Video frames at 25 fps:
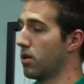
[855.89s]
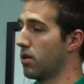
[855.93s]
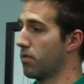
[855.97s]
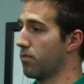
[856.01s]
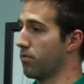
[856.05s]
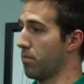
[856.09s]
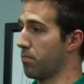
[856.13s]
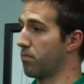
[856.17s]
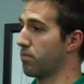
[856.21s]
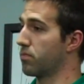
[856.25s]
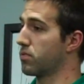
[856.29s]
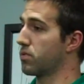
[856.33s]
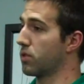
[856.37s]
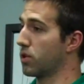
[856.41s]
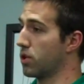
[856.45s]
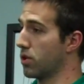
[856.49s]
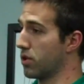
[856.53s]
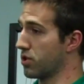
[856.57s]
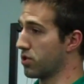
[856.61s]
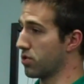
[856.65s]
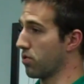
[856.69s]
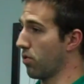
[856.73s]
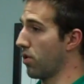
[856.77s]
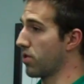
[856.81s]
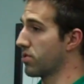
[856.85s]
from
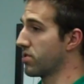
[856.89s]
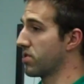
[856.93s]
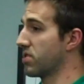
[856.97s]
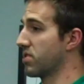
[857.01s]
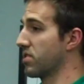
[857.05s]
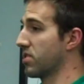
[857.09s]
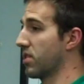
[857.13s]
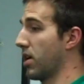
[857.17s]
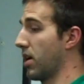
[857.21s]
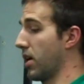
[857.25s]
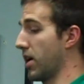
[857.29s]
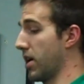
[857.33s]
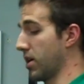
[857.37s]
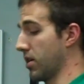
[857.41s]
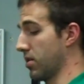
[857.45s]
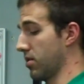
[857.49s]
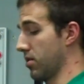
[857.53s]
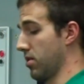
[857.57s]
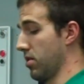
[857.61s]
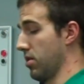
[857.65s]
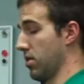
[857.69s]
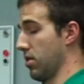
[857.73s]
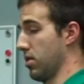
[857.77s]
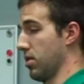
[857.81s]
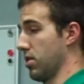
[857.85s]
good sources like
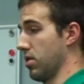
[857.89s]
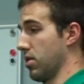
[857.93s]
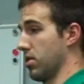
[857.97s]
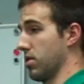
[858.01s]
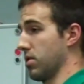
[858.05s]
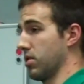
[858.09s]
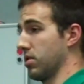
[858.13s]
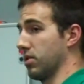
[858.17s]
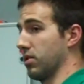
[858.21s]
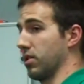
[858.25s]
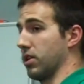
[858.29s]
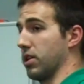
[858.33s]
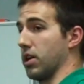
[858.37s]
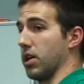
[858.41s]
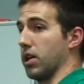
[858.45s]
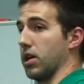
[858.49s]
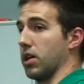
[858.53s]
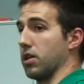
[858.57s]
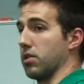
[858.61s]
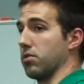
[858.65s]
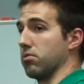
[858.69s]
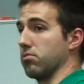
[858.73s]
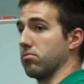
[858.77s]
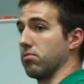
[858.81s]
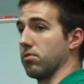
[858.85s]

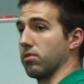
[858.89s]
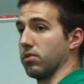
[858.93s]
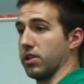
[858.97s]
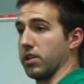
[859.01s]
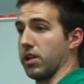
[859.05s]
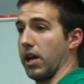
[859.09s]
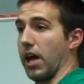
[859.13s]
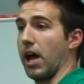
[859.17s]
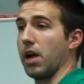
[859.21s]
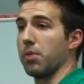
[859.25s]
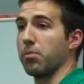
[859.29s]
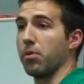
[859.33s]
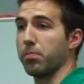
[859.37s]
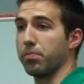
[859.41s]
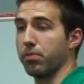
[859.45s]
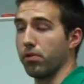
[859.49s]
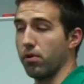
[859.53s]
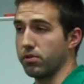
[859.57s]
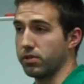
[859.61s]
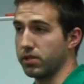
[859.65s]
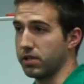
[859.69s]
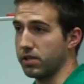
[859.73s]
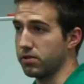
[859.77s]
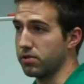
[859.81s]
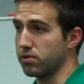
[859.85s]
lean animal
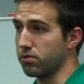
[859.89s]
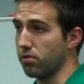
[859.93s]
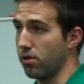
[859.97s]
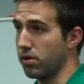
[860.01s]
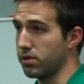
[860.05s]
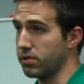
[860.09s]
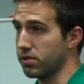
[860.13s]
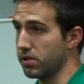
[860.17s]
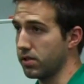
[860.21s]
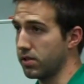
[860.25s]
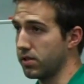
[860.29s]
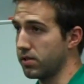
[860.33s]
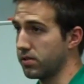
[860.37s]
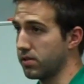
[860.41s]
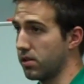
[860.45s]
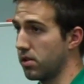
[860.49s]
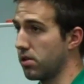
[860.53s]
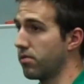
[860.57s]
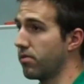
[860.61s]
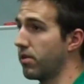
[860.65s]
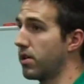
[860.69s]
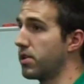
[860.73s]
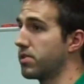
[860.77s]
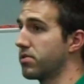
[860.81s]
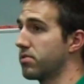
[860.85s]
protein sources that
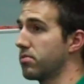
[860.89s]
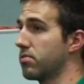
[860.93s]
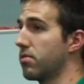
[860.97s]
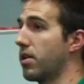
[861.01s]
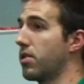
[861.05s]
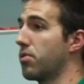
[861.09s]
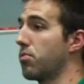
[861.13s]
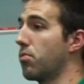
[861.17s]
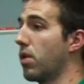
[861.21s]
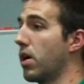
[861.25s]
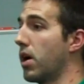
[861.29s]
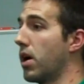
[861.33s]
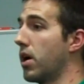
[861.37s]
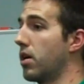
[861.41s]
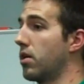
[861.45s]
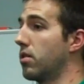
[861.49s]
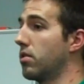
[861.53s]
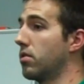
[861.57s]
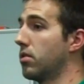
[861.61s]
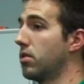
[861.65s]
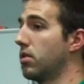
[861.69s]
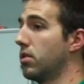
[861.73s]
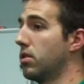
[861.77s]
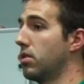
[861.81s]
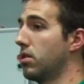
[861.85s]
are raised the right way,
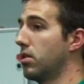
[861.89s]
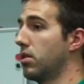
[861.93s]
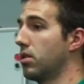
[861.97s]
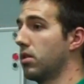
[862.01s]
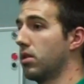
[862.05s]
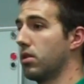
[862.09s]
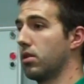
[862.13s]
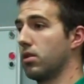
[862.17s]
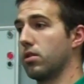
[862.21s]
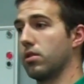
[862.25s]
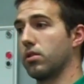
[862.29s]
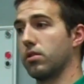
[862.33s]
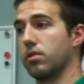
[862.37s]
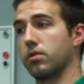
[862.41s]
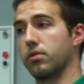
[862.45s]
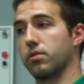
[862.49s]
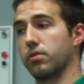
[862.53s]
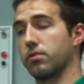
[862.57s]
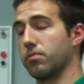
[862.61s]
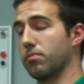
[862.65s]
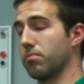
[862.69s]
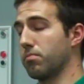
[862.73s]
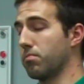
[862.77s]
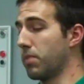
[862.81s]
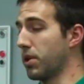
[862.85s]

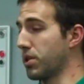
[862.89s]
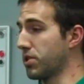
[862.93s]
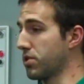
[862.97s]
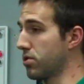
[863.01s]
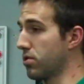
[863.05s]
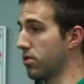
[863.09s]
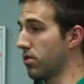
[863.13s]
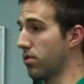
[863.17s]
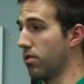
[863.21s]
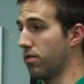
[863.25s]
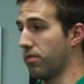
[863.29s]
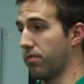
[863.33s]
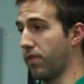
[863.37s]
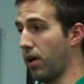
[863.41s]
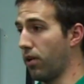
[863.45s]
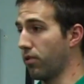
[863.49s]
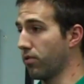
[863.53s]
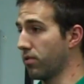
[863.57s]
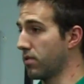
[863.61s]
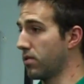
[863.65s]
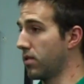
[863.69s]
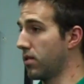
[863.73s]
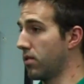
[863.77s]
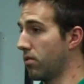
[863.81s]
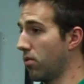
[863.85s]
a mixture of
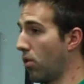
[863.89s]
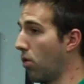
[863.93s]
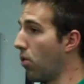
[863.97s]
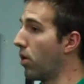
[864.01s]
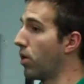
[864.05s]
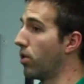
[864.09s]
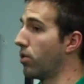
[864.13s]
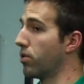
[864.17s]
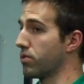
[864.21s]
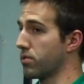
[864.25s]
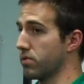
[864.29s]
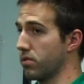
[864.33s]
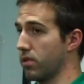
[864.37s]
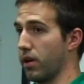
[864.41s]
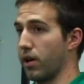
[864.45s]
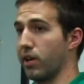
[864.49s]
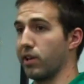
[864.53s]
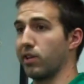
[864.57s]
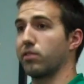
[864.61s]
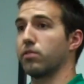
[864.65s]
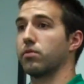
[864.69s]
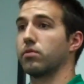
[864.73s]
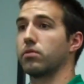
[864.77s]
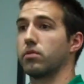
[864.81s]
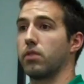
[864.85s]
healthy oils
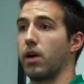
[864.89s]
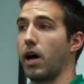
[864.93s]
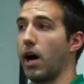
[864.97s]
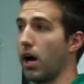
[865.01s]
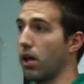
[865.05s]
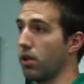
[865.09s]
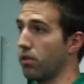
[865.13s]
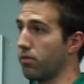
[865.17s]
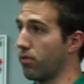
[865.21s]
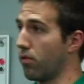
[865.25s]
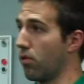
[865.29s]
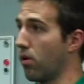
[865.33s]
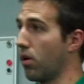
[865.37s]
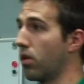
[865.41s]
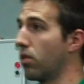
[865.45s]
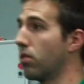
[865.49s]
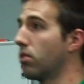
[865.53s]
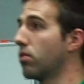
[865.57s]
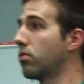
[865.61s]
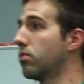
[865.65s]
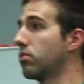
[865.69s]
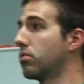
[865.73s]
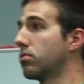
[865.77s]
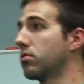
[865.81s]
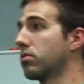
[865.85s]
like olive
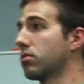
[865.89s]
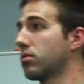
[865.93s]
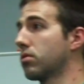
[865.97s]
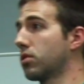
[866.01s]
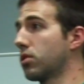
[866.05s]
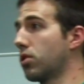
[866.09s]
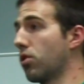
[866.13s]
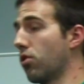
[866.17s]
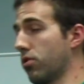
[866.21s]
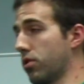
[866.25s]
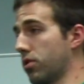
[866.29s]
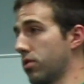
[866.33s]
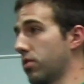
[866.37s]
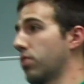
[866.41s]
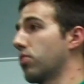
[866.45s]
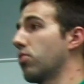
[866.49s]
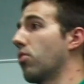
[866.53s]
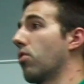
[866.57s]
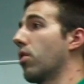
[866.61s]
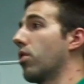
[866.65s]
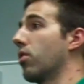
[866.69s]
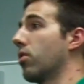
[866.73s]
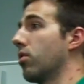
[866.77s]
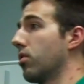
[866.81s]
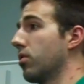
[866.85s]
oil, coconut
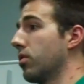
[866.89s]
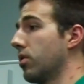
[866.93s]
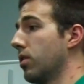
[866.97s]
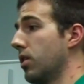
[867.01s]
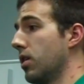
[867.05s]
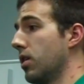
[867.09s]
oil,